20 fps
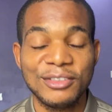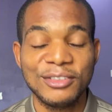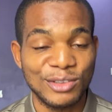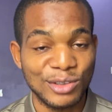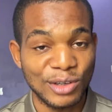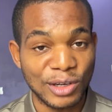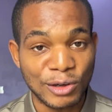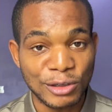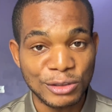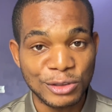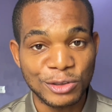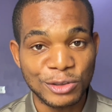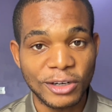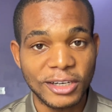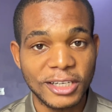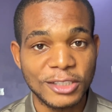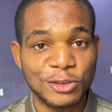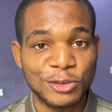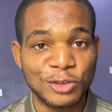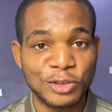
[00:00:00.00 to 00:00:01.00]
you're going to run
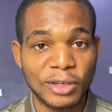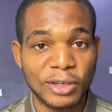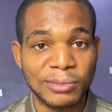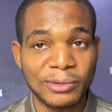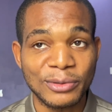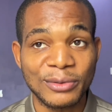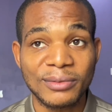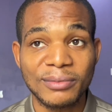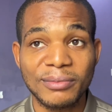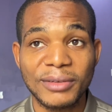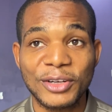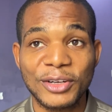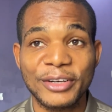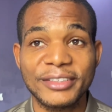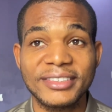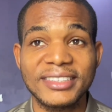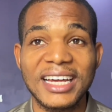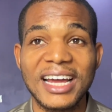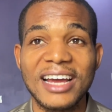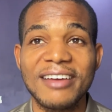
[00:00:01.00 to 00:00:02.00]
into trouble, because
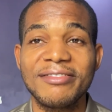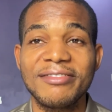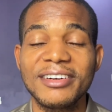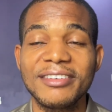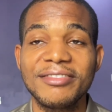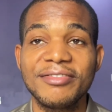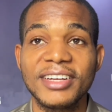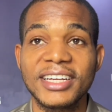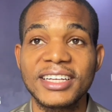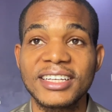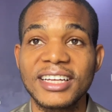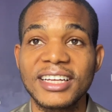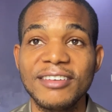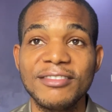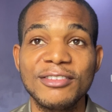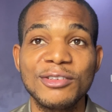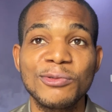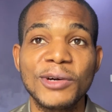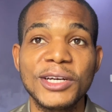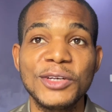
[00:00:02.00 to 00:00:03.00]
everything,
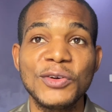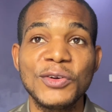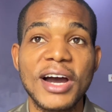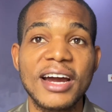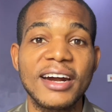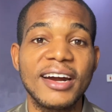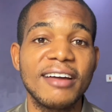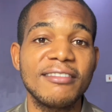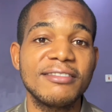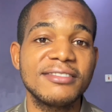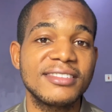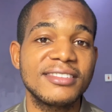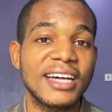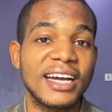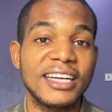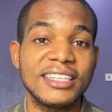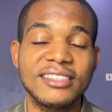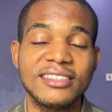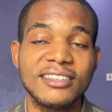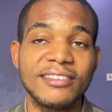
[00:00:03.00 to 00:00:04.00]
even when you arrive
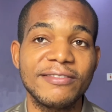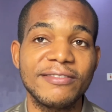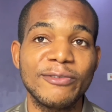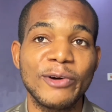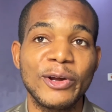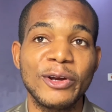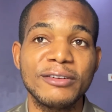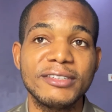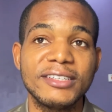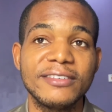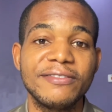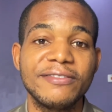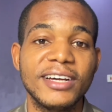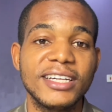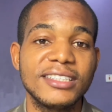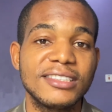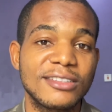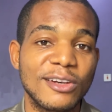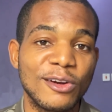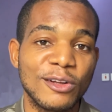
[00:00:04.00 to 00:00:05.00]
site, one of the
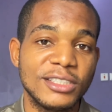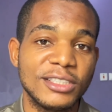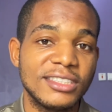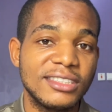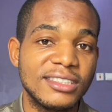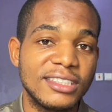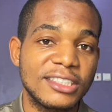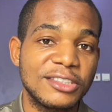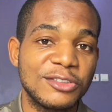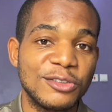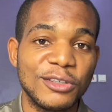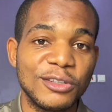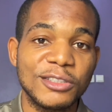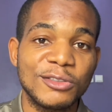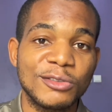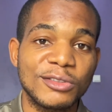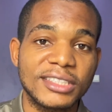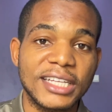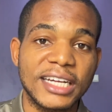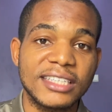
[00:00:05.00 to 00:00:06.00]
first logistics you need
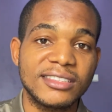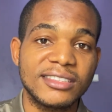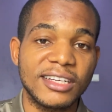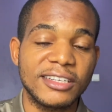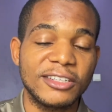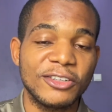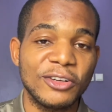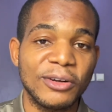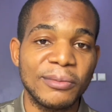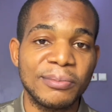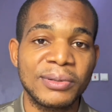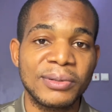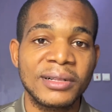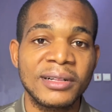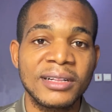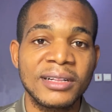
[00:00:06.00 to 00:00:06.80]
to start setting up